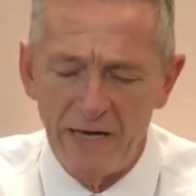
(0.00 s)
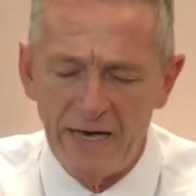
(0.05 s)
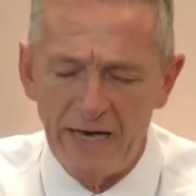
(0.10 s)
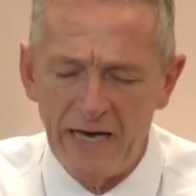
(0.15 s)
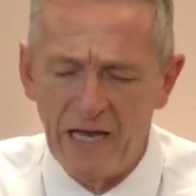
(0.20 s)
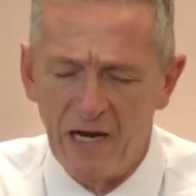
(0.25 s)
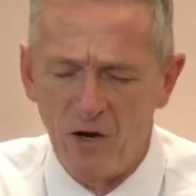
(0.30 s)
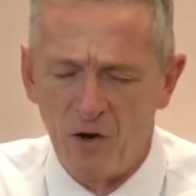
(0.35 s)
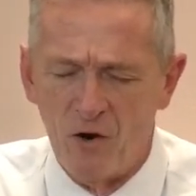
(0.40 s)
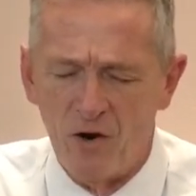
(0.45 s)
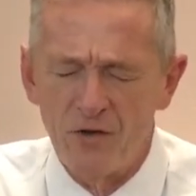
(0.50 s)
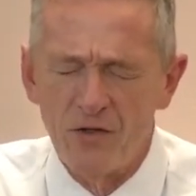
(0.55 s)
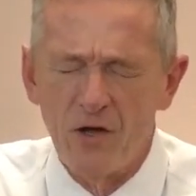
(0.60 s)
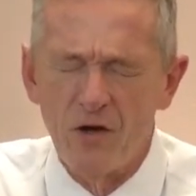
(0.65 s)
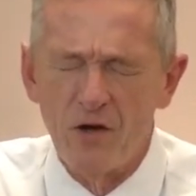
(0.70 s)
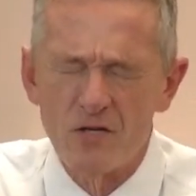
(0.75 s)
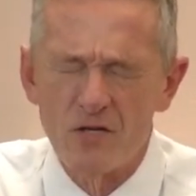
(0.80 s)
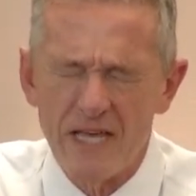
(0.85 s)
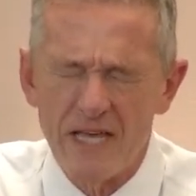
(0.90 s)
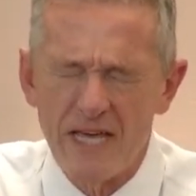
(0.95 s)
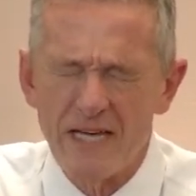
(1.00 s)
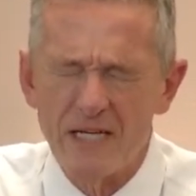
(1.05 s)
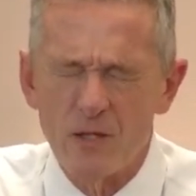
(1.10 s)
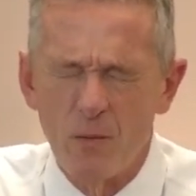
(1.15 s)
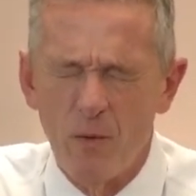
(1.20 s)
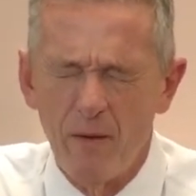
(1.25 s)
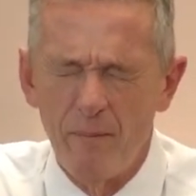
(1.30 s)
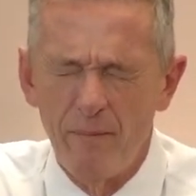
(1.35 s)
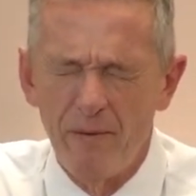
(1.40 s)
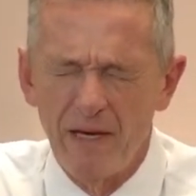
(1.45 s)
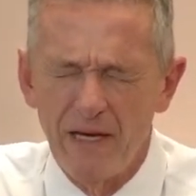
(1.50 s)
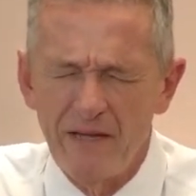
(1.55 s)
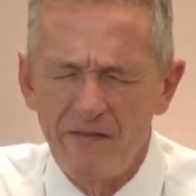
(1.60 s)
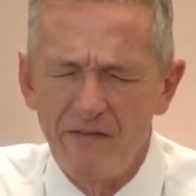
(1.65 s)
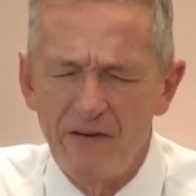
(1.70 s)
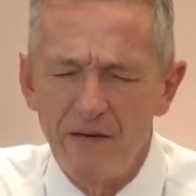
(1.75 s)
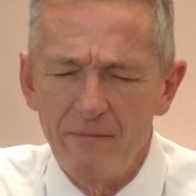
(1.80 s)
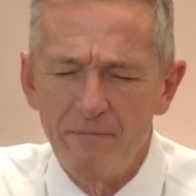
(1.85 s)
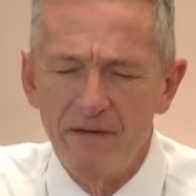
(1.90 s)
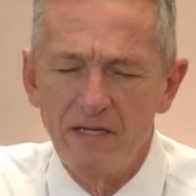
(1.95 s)
And Lord, those things that we're
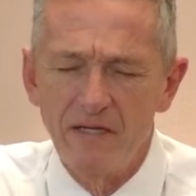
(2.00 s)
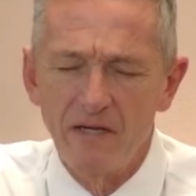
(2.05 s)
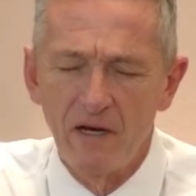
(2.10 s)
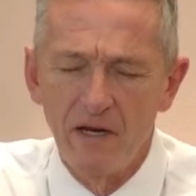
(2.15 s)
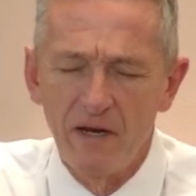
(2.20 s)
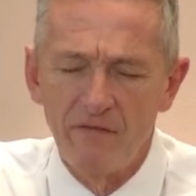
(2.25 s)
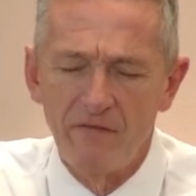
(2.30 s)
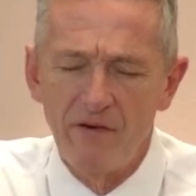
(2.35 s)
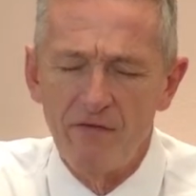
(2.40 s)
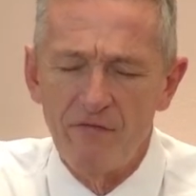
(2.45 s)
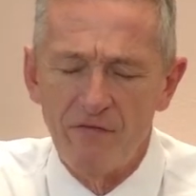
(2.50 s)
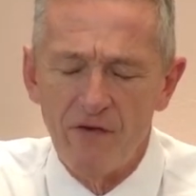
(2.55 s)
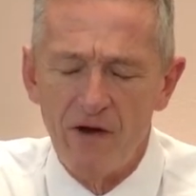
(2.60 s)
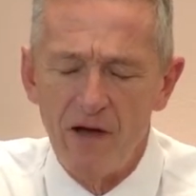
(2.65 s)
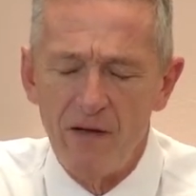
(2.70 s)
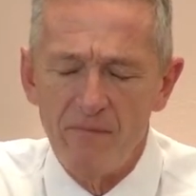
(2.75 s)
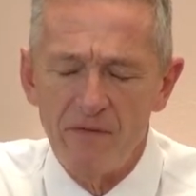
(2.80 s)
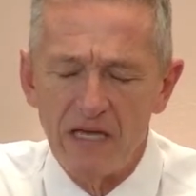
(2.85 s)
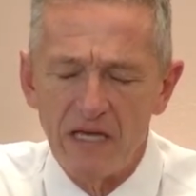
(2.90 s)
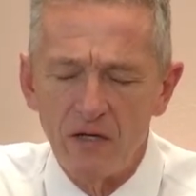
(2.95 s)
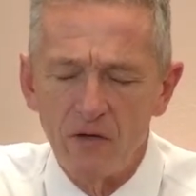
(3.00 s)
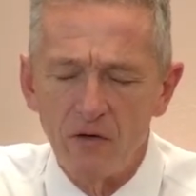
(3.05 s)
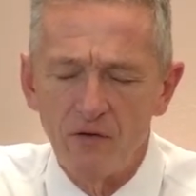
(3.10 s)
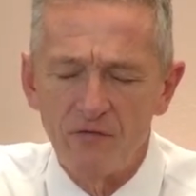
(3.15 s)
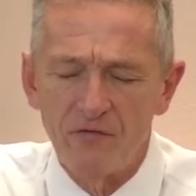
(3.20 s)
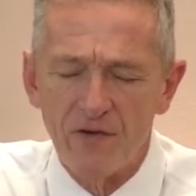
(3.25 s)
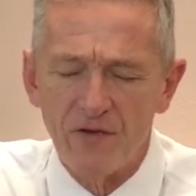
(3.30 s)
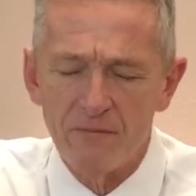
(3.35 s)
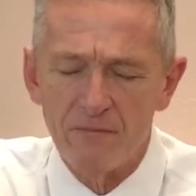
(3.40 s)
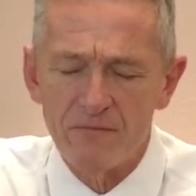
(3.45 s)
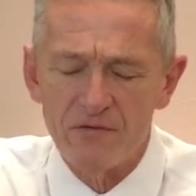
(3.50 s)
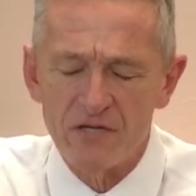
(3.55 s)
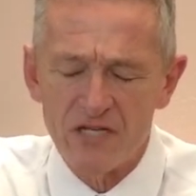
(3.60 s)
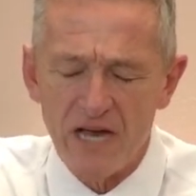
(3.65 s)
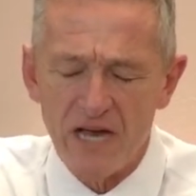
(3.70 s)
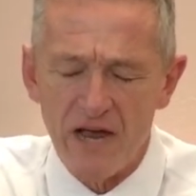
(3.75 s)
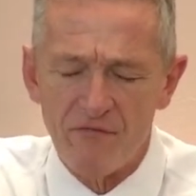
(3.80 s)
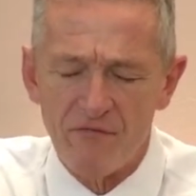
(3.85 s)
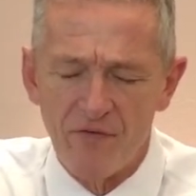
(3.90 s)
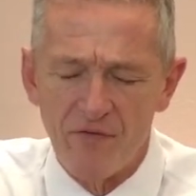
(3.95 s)
believing to be delivered from, healed from,
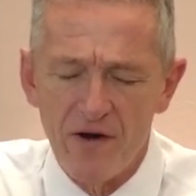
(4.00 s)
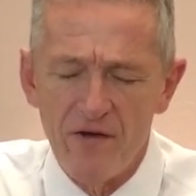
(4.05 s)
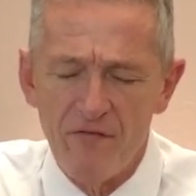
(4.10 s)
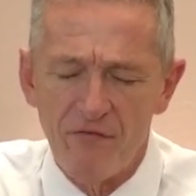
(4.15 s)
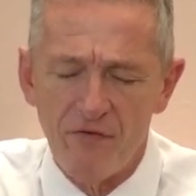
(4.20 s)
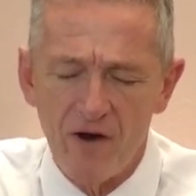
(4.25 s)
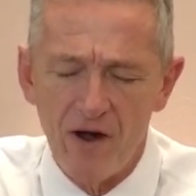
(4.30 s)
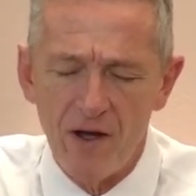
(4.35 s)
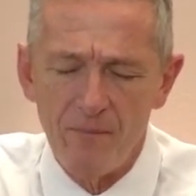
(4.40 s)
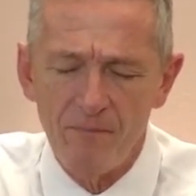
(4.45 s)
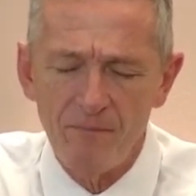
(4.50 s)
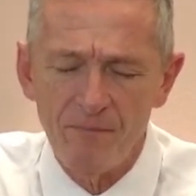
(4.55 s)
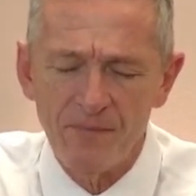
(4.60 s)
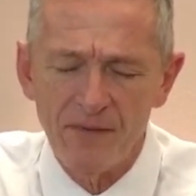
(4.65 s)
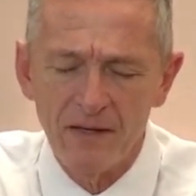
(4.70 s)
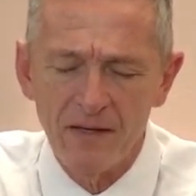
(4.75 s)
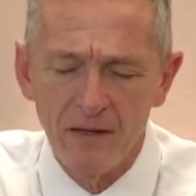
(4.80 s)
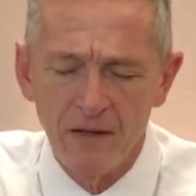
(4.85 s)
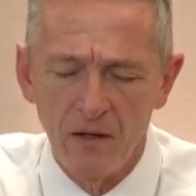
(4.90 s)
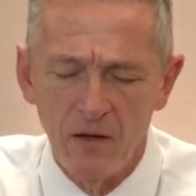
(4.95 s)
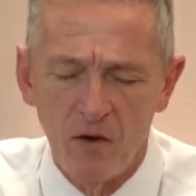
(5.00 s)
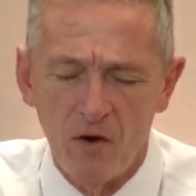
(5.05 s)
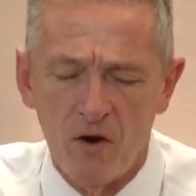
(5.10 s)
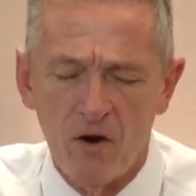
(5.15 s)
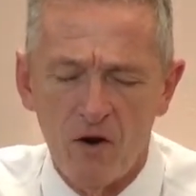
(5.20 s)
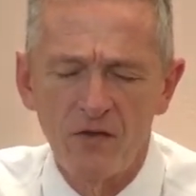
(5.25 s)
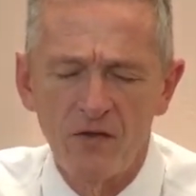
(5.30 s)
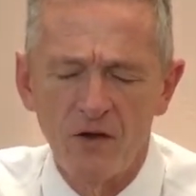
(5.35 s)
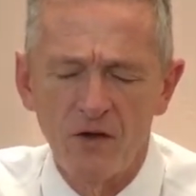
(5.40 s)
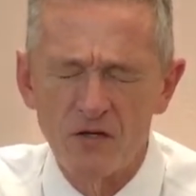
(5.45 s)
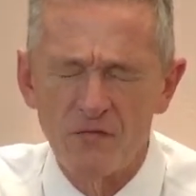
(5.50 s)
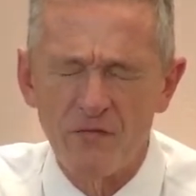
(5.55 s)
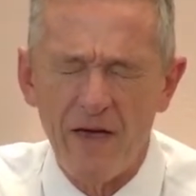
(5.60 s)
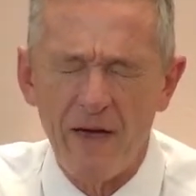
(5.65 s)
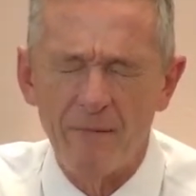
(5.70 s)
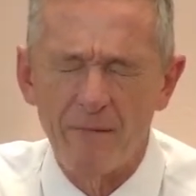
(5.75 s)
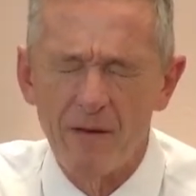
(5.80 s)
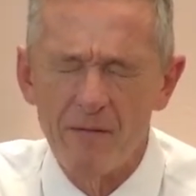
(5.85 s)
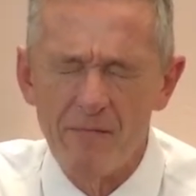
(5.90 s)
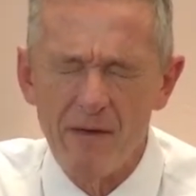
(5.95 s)
set free from, Lord, those
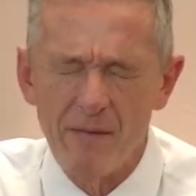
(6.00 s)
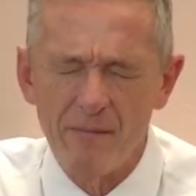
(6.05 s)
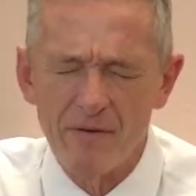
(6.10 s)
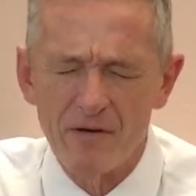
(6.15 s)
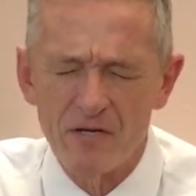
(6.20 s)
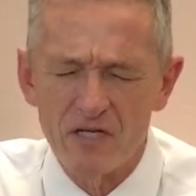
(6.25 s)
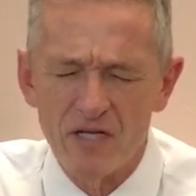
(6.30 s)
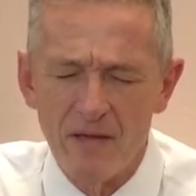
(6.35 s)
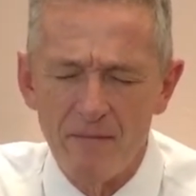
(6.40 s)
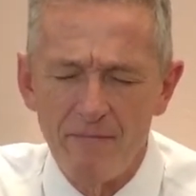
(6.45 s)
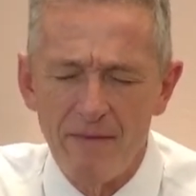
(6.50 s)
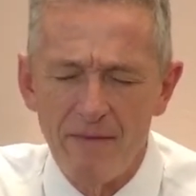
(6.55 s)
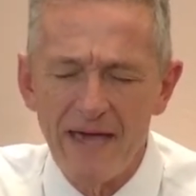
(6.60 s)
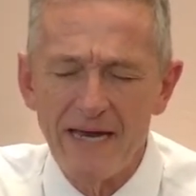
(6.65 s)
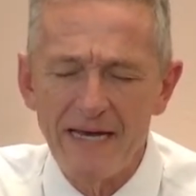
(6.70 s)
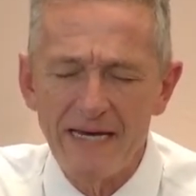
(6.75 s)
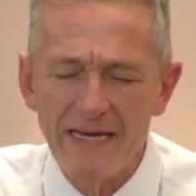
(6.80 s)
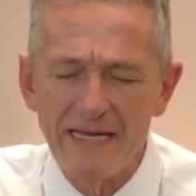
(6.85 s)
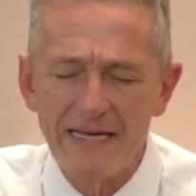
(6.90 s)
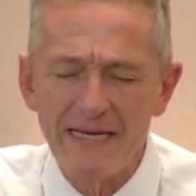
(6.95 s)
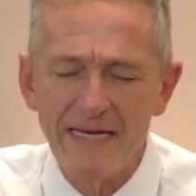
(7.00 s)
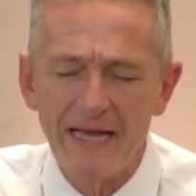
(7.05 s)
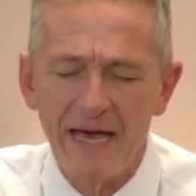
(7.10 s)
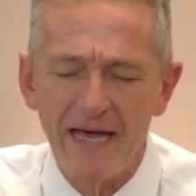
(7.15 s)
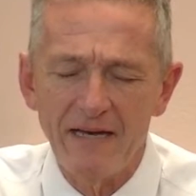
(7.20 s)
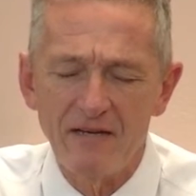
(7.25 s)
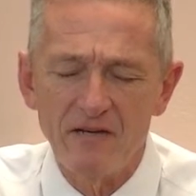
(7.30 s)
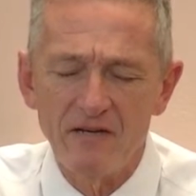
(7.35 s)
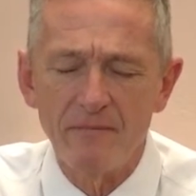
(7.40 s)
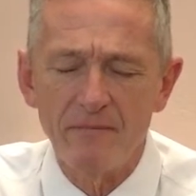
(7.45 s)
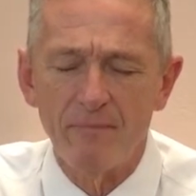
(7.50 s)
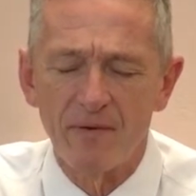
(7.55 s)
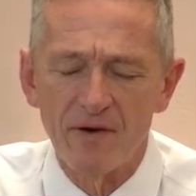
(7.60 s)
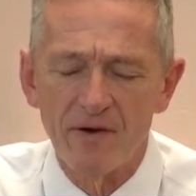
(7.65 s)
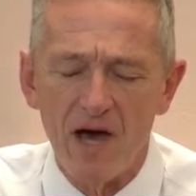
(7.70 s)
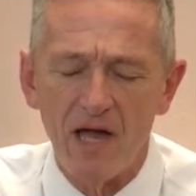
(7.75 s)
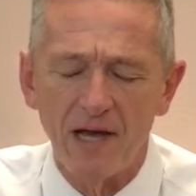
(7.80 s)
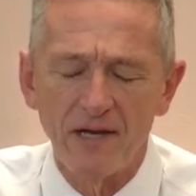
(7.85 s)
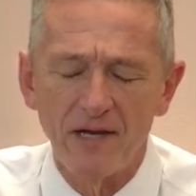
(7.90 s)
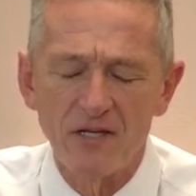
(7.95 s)
family members that may need a deeper
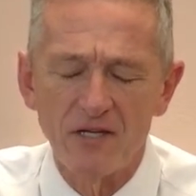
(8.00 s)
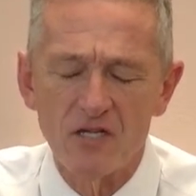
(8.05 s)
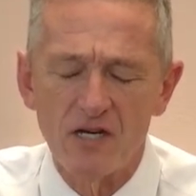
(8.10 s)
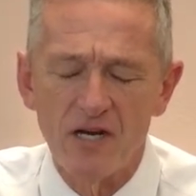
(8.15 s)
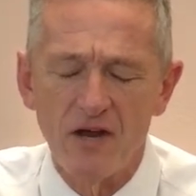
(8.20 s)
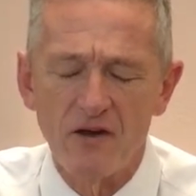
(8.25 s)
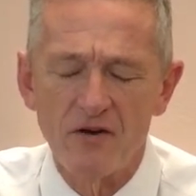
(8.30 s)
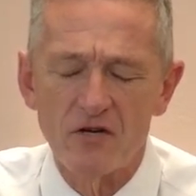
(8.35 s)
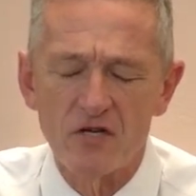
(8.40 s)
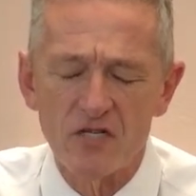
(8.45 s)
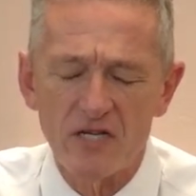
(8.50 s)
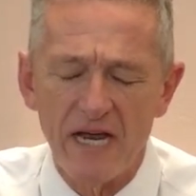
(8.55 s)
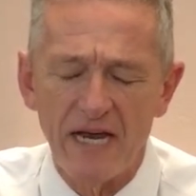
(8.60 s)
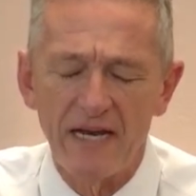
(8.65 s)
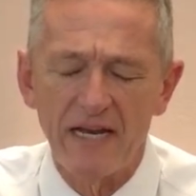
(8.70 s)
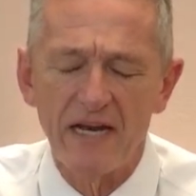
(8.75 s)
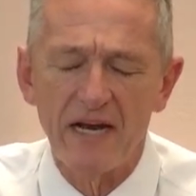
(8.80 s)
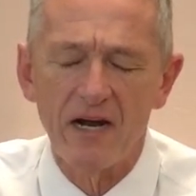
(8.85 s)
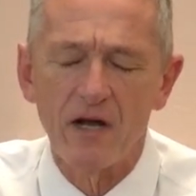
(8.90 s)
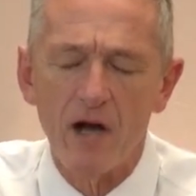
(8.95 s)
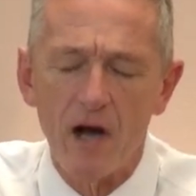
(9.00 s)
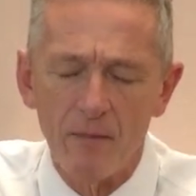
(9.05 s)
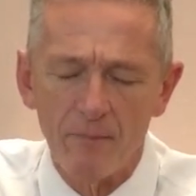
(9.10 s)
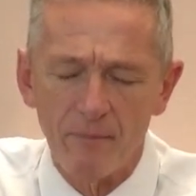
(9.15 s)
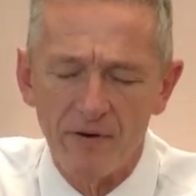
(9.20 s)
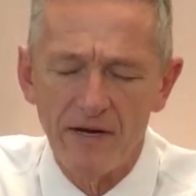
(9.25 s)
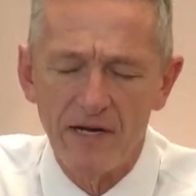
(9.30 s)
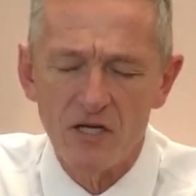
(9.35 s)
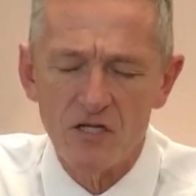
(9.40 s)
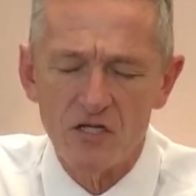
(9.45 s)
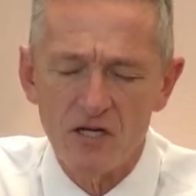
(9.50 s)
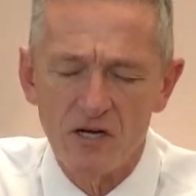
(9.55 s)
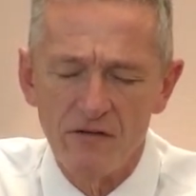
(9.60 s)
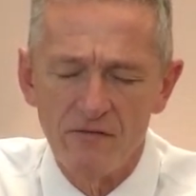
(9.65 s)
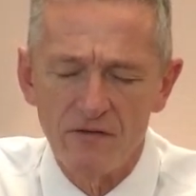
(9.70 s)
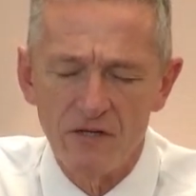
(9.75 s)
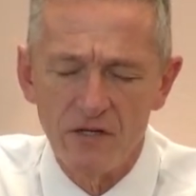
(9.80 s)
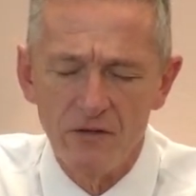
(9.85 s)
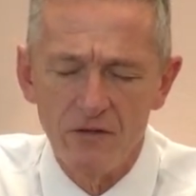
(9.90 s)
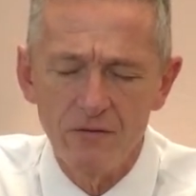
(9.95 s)
knowledge and understanding and comprehension of
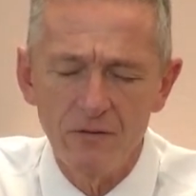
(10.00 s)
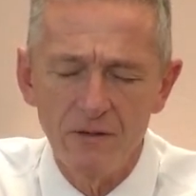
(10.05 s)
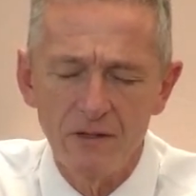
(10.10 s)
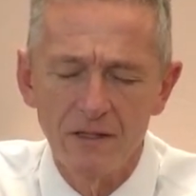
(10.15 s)
you,